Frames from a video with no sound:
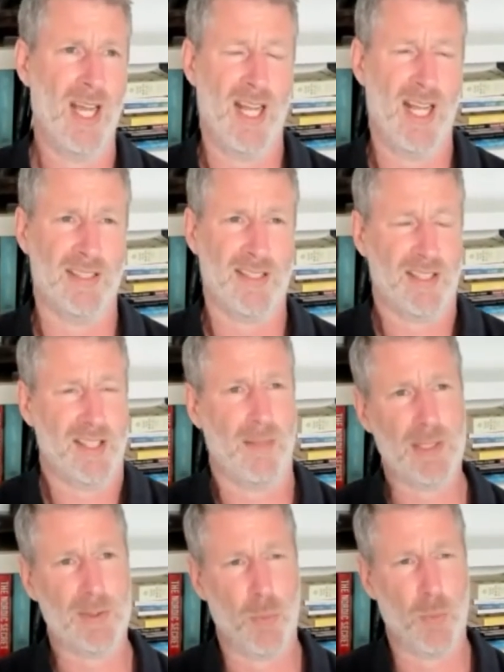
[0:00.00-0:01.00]
it's actually,
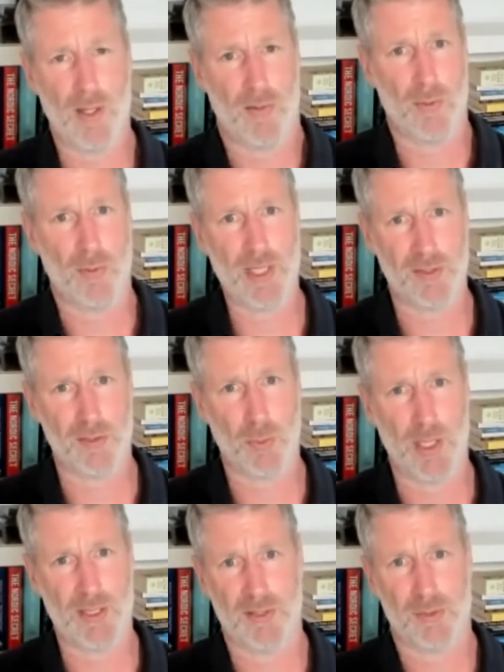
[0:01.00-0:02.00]
it's one of the reasons
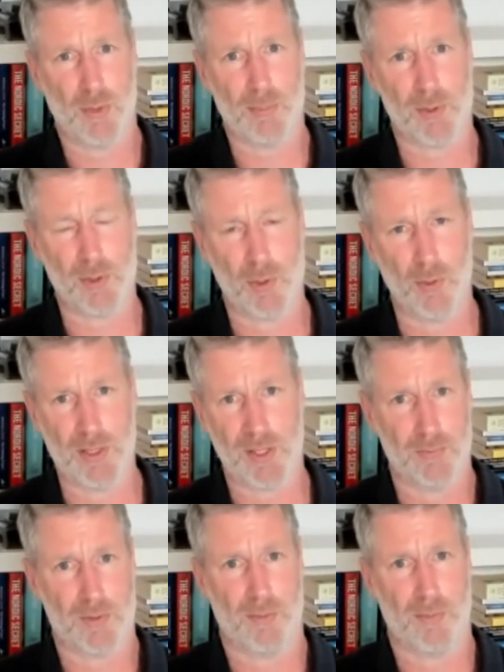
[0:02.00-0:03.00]
why disruption always
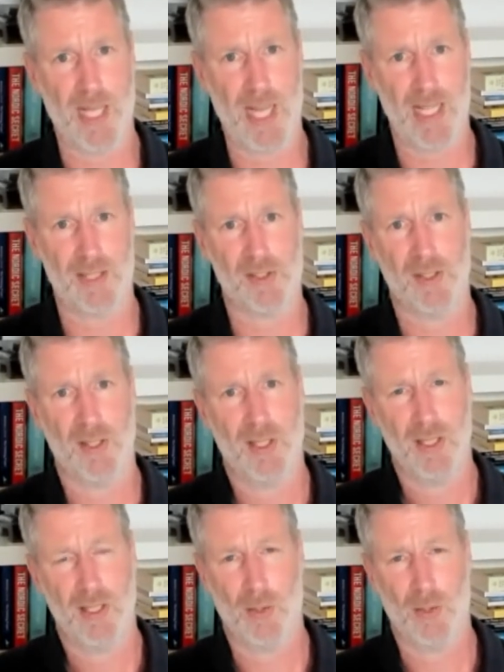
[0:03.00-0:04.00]
comes from the edge.
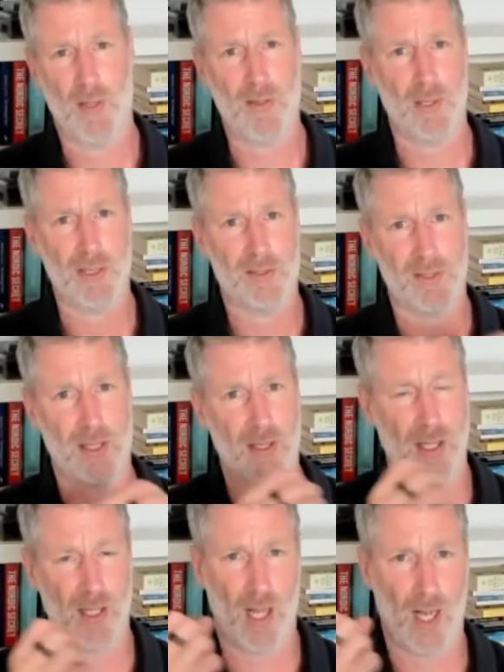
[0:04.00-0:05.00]
Whether it's
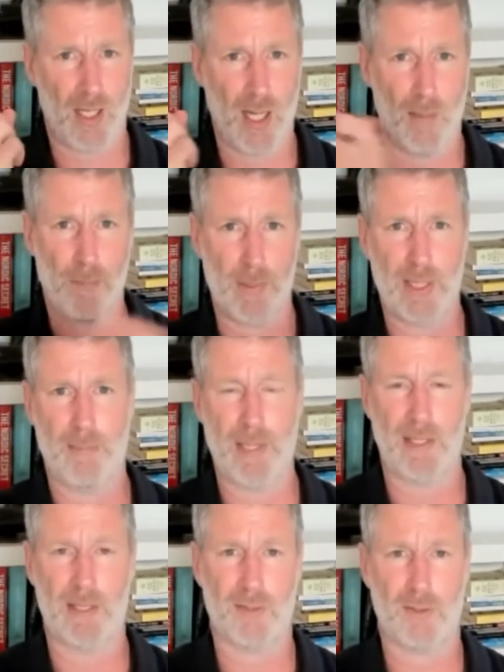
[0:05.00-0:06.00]
a company
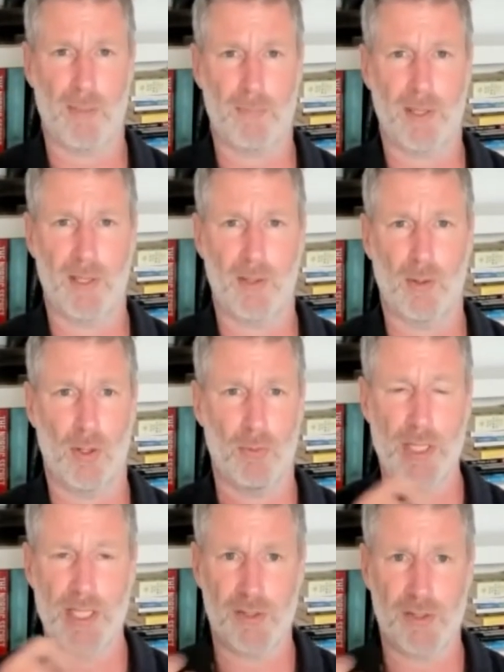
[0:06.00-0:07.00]
being disrupted or a
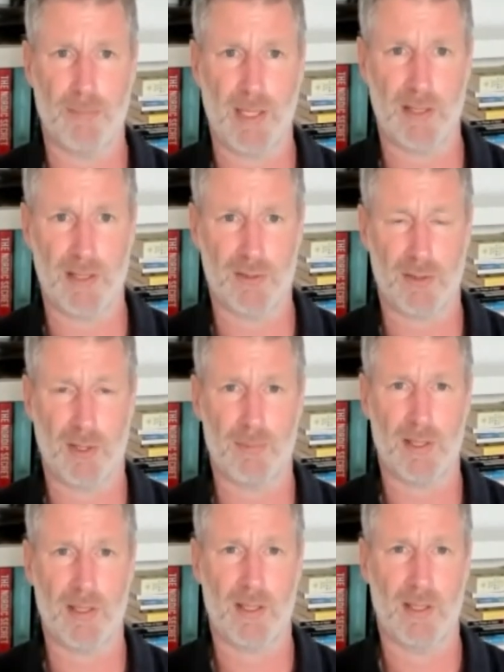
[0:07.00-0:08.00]
region being
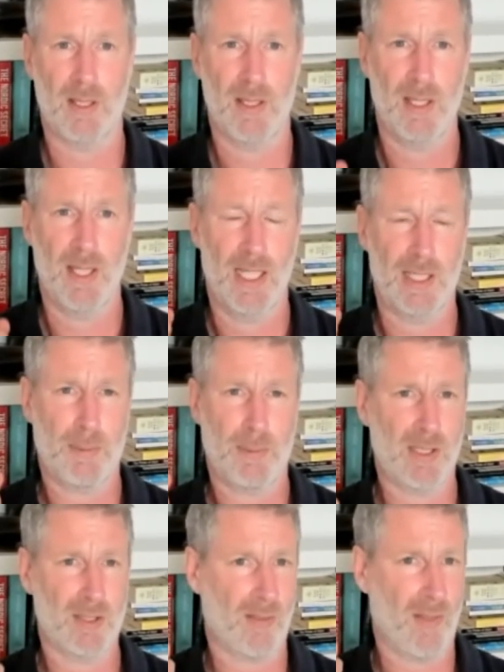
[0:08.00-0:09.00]
disrupted, it's
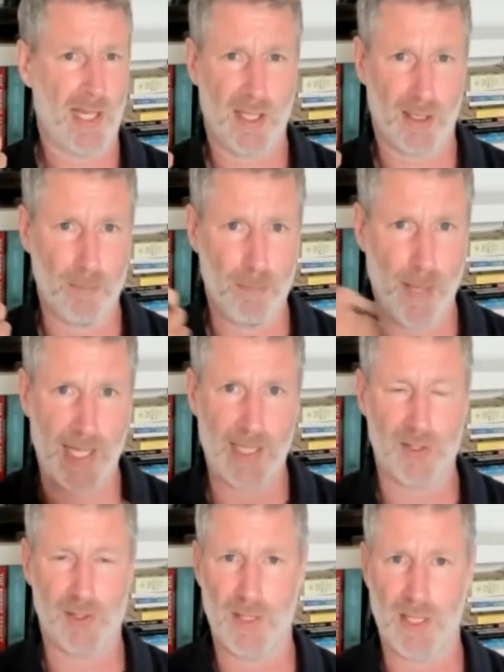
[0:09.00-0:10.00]
because of that kind of
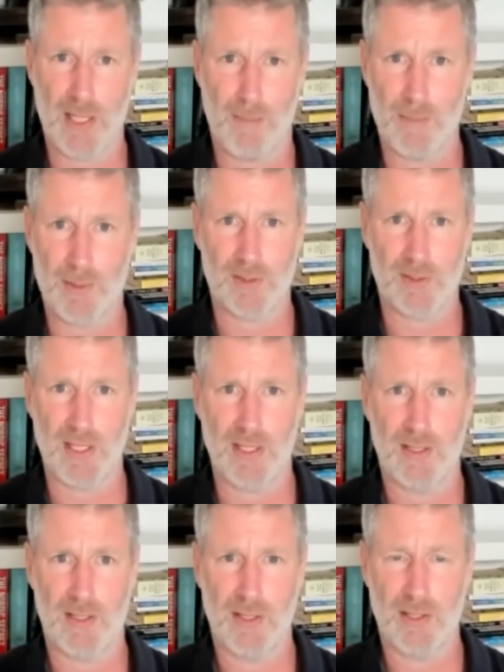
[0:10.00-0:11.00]
baggage of incumbency.
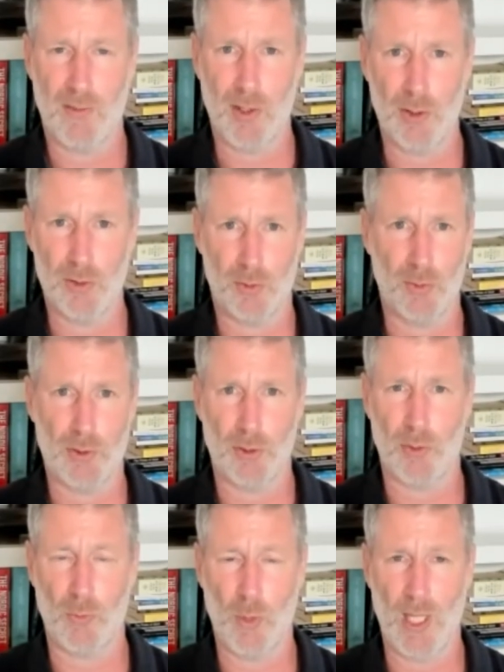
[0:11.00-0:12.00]
Those who are
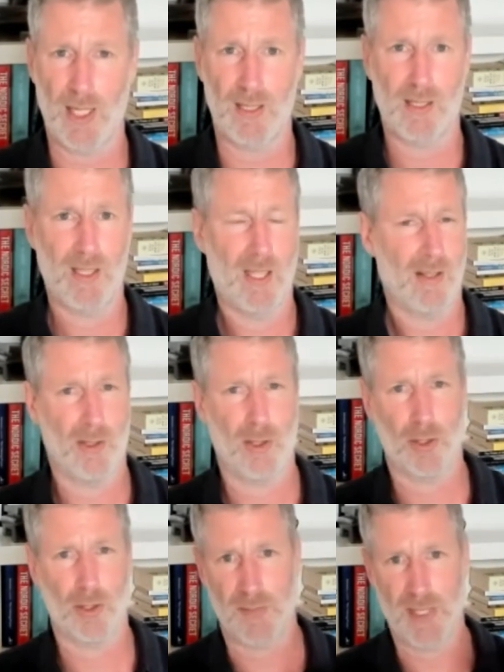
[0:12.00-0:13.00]
doing well, there are
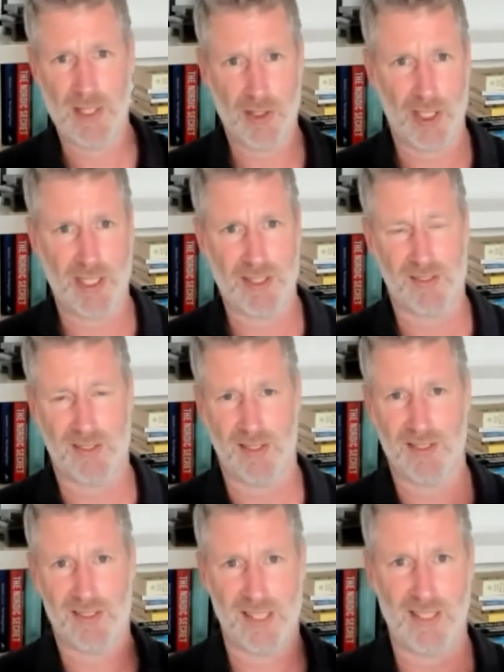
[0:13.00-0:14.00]
lots of interests and
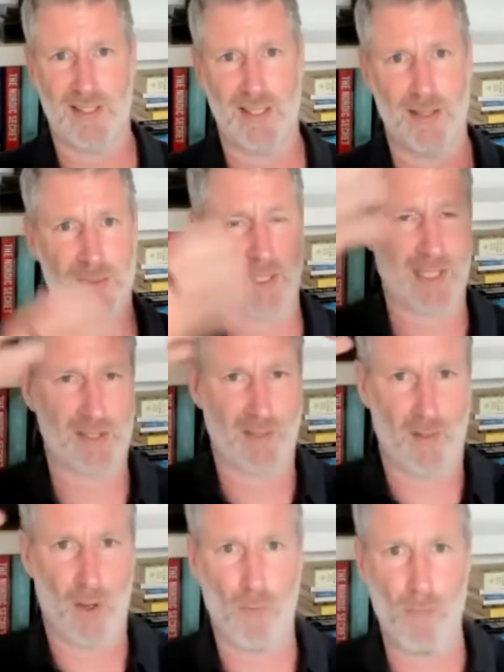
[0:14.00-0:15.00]
incentives and actually
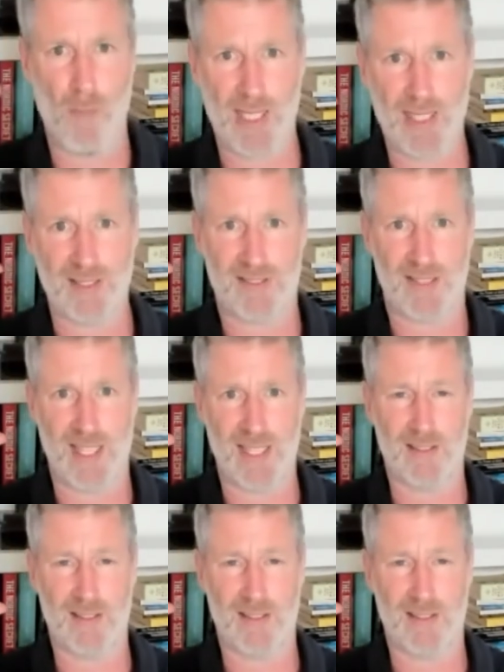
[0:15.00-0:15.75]
the whole mindset